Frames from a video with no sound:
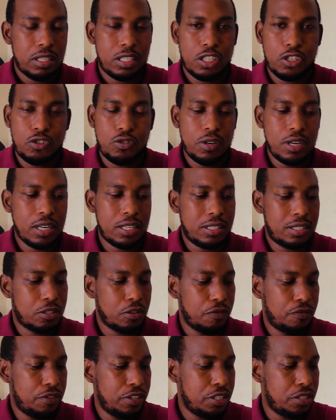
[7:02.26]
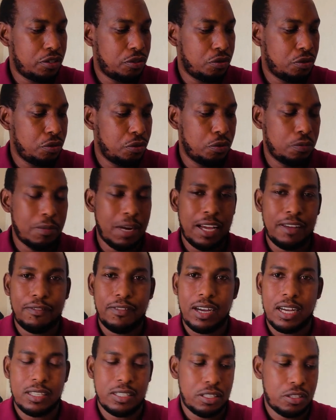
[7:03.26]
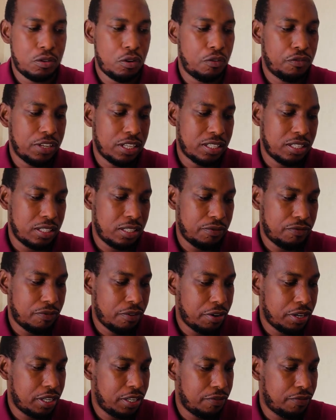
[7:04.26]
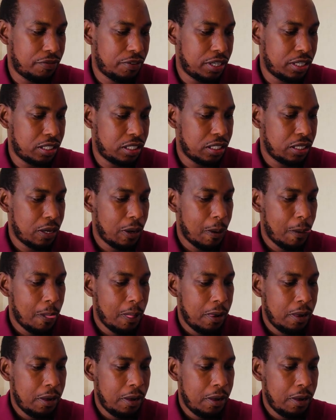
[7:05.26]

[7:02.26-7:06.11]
the strengths of these two MiFis is obviously very different.